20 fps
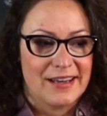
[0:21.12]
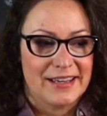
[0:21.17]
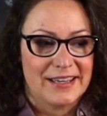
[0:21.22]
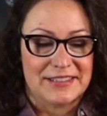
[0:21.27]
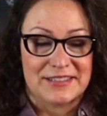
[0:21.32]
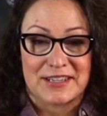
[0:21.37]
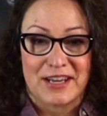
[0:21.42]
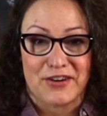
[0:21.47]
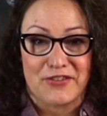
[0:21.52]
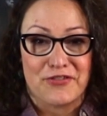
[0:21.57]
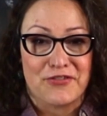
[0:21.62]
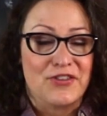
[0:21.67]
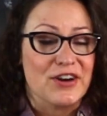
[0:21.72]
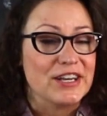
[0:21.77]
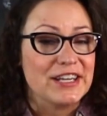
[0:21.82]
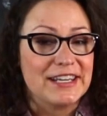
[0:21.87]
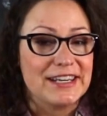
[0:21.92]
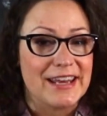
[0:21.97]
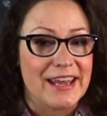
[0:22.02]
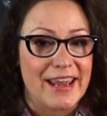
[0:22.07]
It's got a
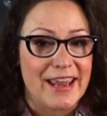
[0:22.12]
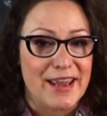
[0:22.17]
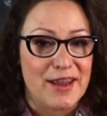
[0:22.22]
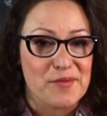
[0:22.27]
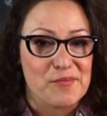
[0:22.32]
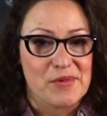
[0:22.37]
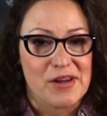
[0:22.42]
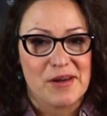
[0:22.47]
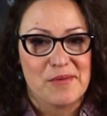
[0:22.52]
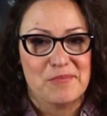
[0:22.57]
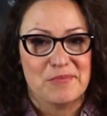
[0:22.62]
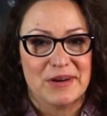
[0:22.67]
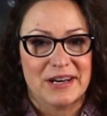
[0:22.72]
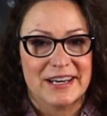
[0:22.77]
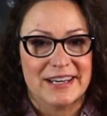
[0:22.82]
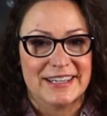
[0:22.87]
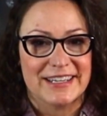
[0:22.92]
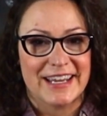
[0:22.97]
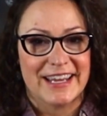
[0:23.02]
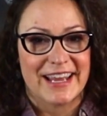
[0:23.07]
funny name,
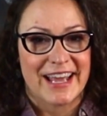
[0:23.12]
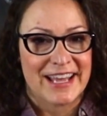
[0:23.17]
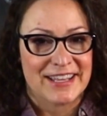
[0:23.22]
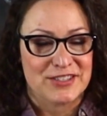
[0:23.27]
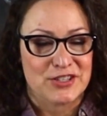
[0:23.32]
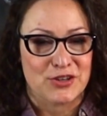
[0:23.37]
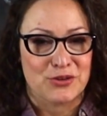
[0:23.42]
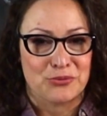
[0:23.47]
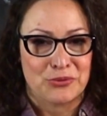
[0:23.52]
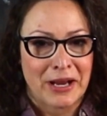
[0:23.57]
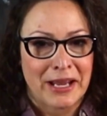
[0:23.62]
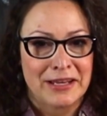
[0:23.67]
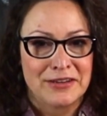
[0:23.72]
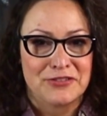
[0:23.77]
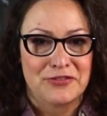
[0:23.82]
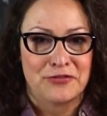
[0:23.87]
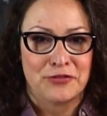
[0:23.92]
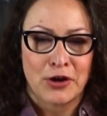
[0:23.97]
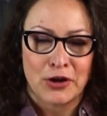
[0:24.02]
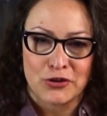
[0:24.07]
but it has a
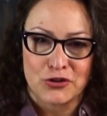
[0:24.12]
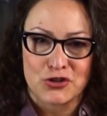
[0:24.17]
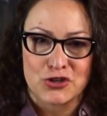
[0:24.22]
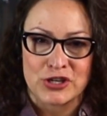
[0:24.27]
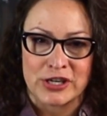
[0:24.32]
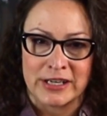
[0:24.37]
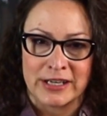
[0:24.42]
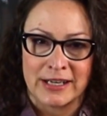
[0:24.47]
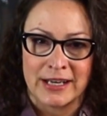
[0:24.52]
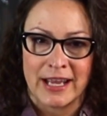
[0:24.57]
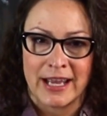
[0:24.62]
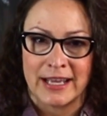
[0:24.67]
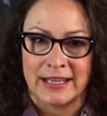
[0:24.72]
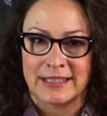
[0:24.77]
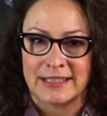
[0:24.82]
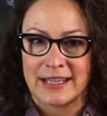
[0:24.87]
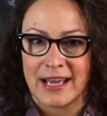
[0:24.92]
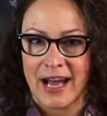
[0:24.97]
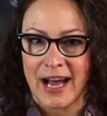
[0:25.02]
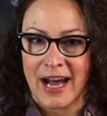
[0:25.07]
great function.
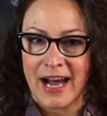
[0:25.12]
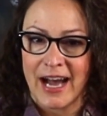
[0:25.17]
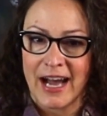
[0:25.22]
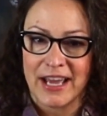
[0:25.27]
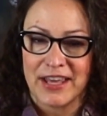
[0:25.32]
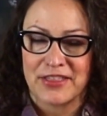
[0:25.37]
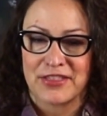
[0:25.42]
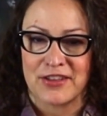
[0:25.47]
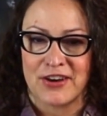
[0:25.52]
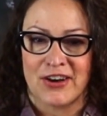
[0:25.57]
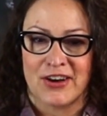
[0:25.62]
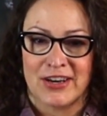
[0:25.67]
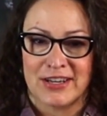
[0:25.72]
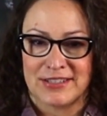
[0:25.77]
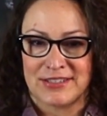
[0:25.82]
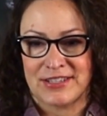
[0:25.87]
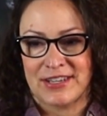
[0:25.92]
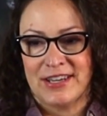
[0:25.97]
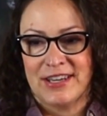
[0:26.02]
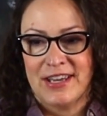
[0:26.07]
And I
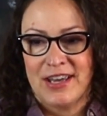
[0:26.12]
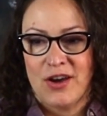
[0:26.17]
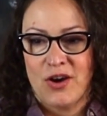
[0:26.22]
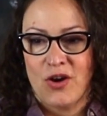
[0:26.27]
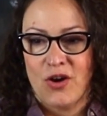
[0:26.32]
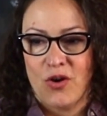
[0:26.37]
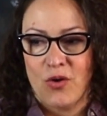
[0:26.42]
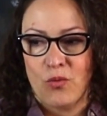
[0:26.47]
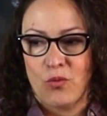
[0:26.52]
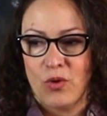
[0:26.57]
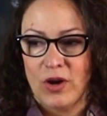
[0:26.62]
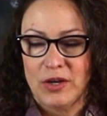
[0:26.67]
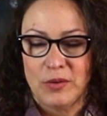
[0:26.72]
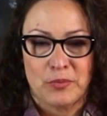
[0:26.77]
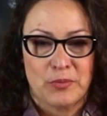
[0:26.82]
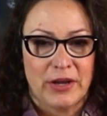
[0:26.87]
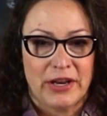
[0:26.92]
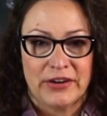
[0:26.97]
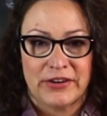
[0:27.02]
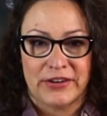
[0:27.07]
thought,
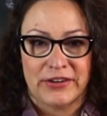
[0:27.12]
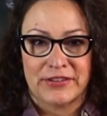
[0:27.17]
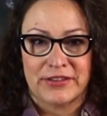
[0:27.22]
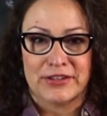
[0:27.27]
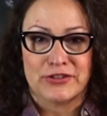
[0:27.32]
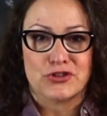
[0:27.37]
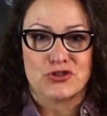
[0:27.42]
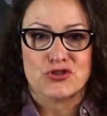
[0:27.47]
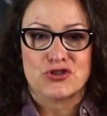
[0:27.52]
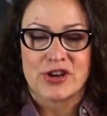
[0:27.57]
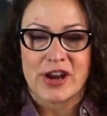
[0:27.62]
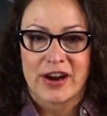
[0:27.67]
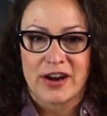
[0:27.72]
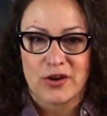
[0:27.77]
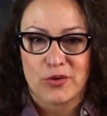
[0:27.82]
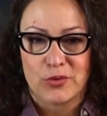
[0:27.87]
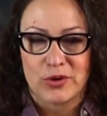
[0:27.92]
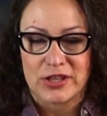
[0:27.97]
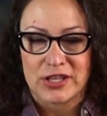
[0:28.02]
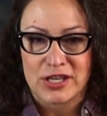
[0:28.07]
what better than to
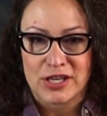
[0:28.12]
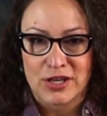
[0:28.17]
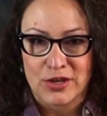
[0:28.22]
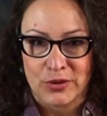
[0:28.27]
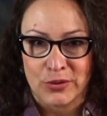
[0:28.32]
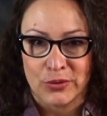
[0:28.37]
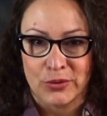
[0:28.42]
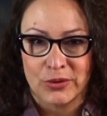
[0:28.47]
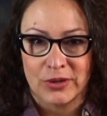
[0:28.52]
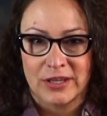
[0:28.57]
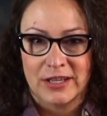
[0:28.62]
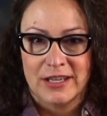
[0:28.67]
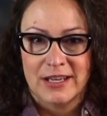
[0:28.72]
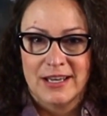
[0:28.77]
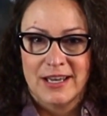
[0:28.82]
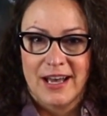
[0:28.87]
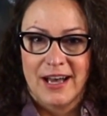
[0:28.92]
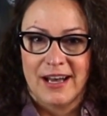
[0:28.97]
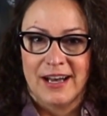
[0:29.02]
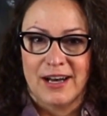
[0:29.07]
share it with you?
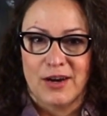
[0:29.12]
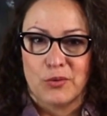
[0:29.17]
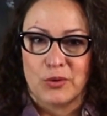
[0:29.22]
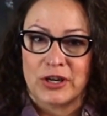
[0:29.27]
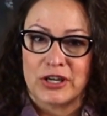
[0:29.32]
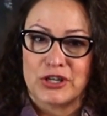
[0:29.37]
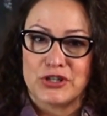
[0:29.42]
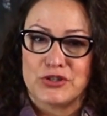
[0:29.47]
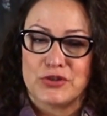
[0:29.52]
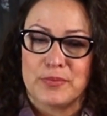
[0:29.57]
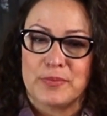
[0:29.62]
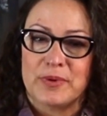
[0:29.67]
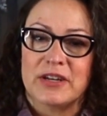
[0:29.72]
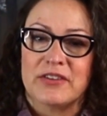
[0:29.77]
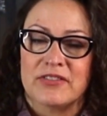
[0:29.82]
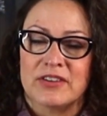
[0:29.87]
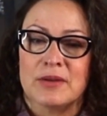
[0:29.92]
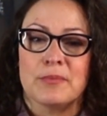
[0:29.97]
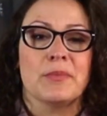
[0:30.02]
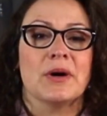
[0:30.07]
We're going to do a bit
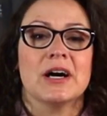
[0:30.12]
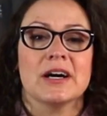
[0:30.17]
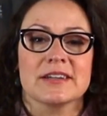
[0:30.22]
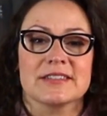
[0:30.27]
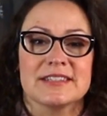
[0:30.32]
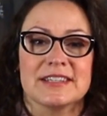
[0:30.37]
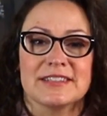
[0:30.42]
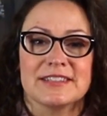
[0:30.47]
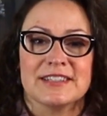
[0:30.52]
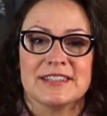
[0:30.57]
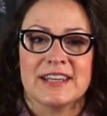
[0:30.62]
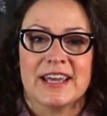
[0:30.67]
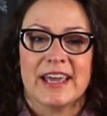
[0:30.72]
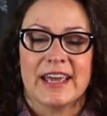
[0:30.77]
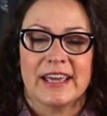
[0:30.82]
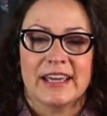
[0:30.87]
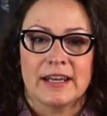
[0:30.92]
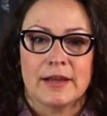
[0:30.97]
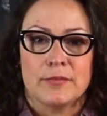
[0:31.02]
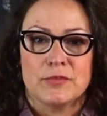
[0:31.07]
of an unboxing
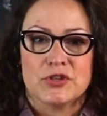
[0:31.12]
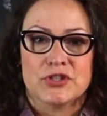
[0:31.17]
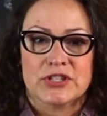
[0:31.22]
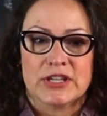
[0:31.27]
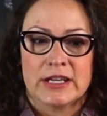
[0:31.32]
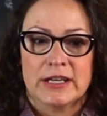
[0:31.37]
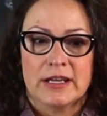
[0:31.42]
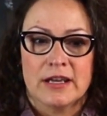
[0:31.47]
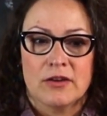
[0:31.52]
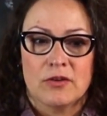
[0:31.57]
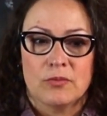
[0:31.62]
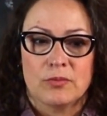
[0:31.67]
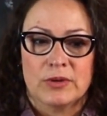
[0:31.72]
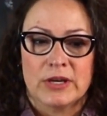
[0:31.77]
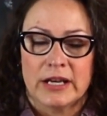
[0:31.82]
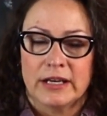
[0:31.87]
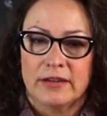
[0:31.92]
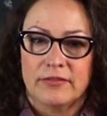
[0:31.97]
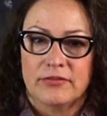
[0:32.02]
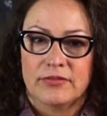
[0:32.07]
today, and I'm just going to
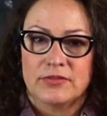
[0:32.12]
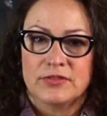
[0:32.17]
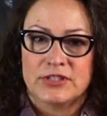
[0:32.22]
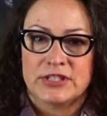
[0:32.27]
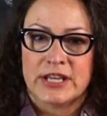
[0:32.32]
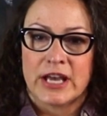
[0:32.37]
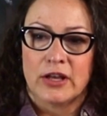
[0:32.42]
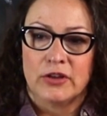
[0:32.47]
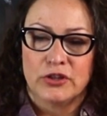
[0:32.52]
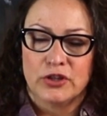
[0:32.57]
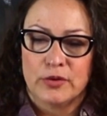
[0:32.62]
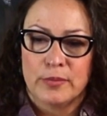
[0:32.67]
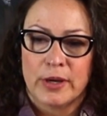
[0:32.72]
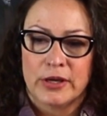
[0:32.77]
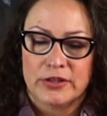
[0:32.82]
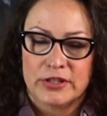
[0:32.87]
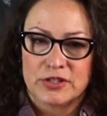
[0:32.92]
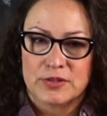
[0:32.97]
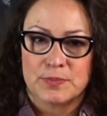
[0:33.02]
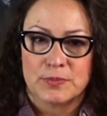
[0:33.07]
kind of tell you
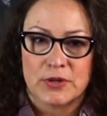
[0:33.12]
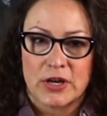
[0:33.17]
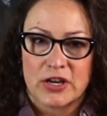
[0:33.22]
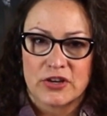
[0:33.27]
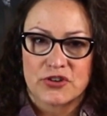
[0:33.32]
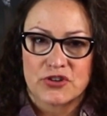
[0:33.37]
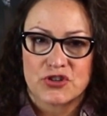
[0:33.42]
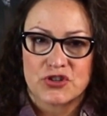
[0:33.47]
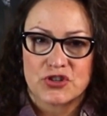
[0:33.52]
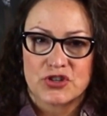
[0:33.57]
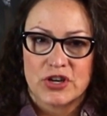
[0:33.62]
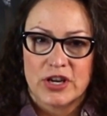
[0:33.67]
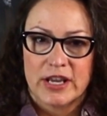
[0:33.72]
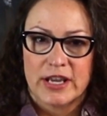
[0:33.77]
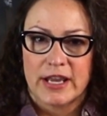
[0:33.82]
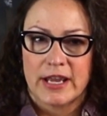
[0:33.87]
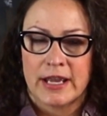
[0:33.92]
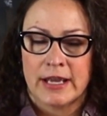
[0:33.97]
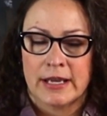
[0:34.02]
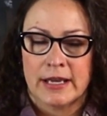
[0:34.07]
about this brush
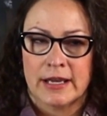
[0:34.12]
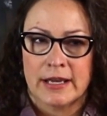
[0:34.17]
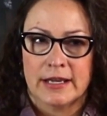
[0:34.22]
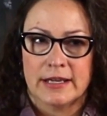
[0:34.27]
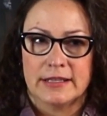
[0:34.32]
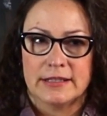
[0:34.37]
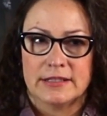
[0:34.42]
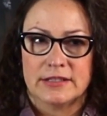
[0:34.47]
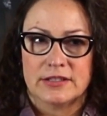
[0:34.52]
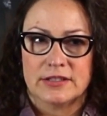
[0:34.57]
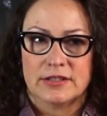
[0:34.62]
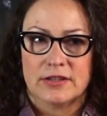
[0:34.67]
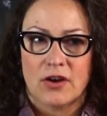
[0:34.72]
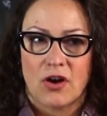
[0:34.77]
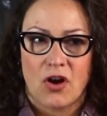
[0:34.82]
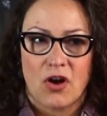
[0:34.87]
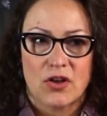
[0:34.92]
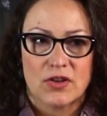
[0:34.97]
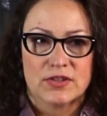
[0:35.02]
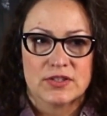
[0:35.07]
and
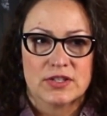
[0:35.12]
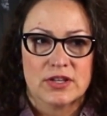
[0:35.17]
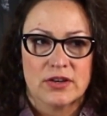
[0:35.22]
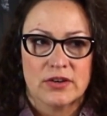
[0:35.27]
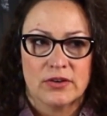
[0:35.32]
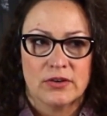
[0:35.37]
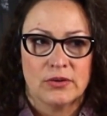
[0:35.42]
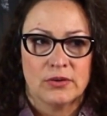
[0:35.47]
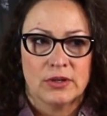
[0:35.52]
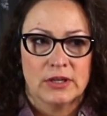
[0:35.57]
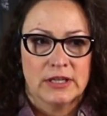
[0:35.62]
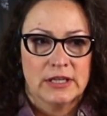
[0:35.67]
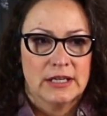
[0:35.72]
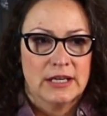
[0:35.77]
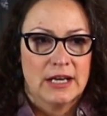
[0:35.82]
also